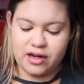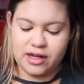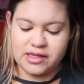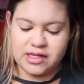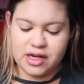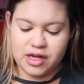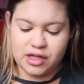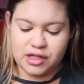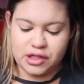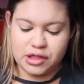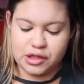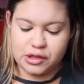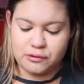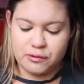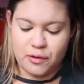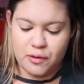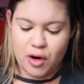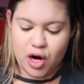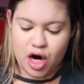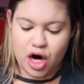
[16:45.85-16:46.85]
Let's
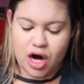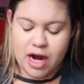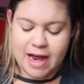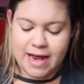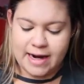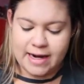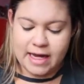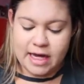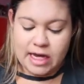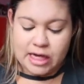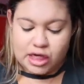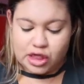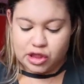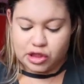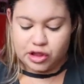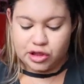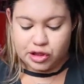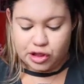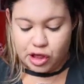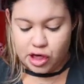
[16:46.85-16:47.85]
unscrew her and
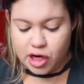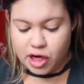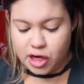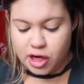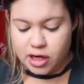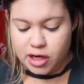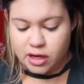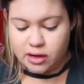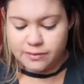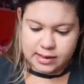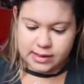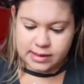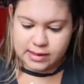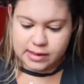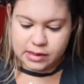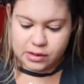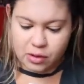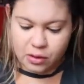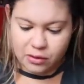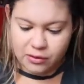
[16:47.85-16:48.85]
see. Does
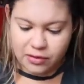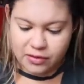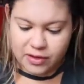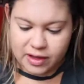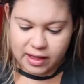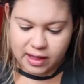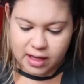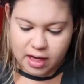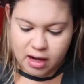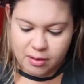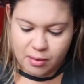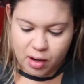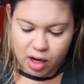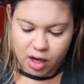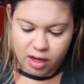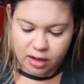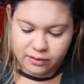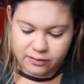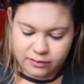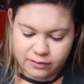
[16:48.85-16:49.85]
this whole thing come
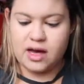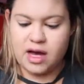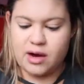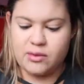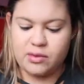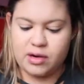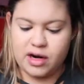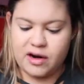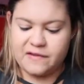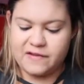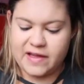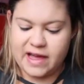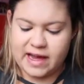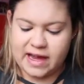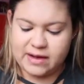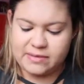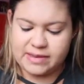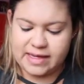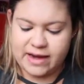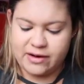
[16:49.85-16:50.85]
off? I wonder if that
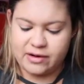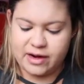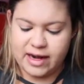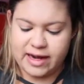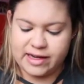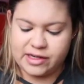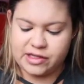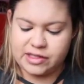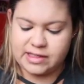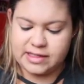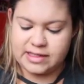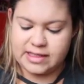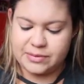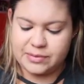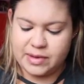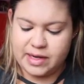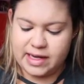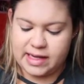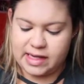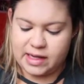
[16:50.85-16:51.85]
comes out and I can just
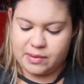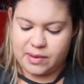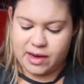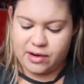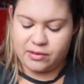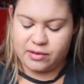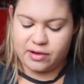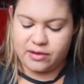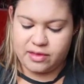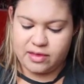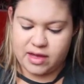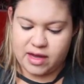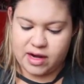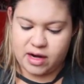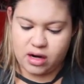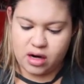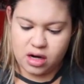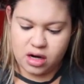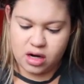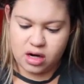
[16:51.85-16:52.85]
dip it in the powder
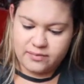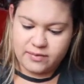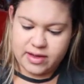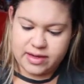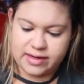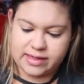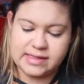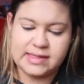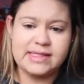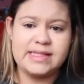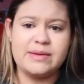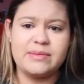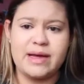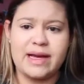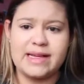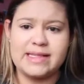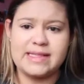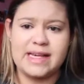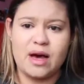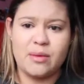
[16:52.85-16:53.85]
there. It doesn't seem
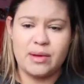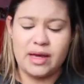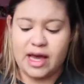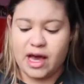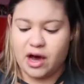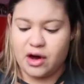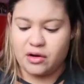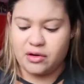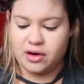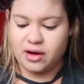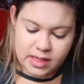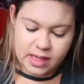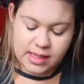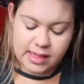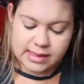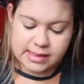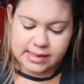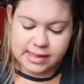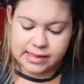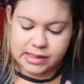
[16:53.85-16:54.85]
like it's coming out.
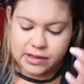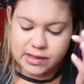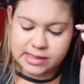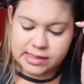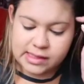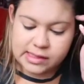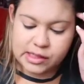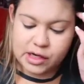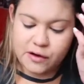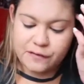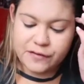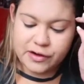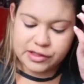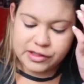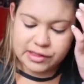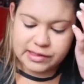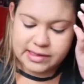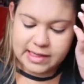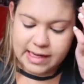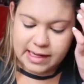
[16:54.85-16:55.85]
Let's see. So it says no
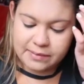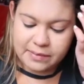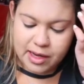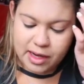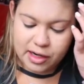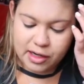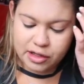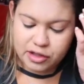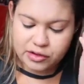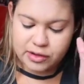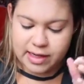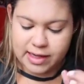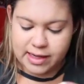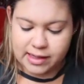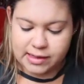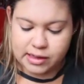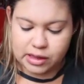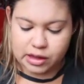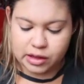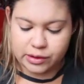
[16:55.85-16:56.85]
filter setting powder,
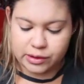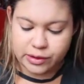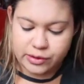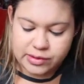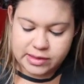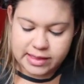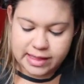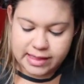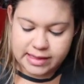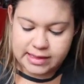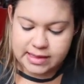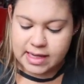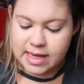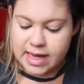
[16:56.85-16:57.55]
translucent.